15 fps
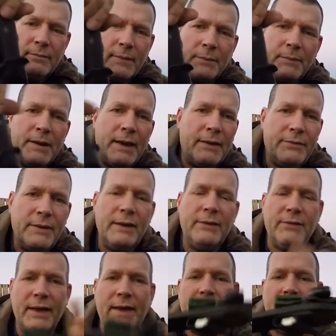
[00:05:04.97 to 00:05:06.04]
I mean, that
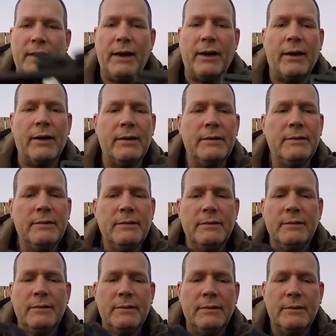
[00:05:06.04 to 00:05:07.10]
thing's in there.
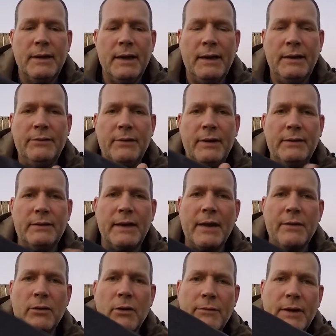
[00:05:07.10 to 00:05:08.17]
Okay, so that's
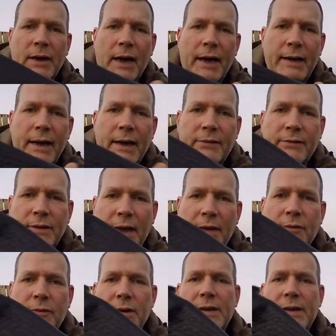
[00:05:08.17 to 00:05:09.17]
leather over Kydex, leather